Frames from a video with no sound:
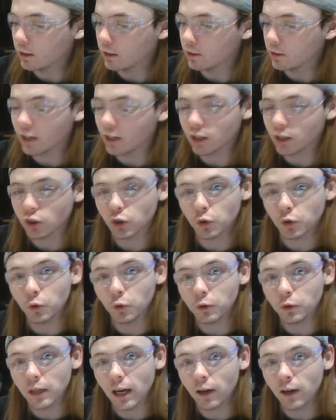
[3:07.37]
is actually
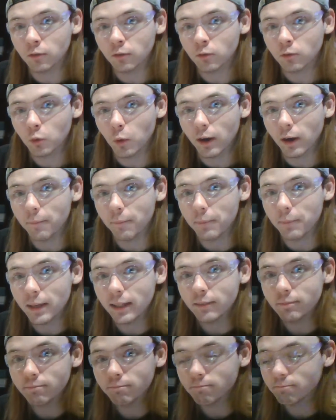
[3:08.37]
cooled down quite a
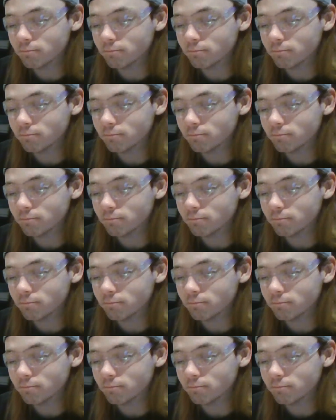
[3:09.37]
bit.